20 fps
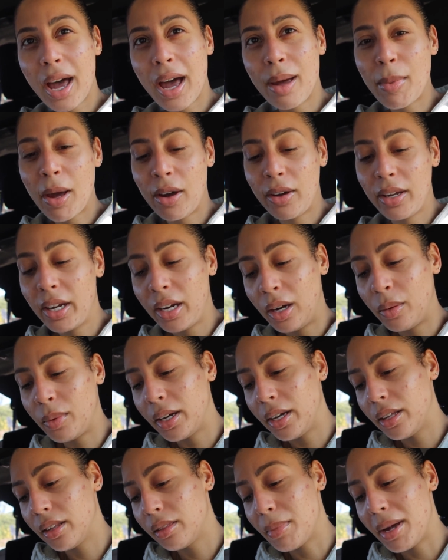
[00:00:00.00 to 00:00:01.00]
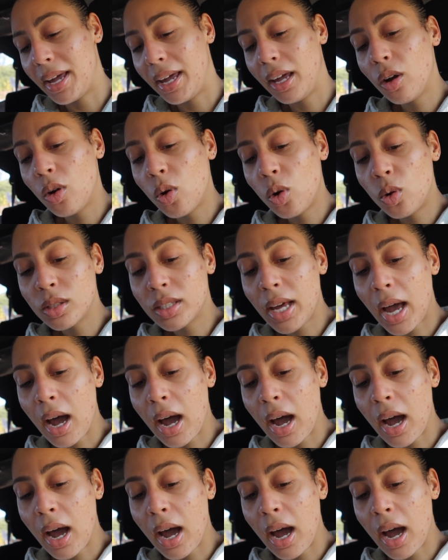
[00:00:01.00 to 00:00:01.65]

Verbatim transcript: I'm out here with my ankles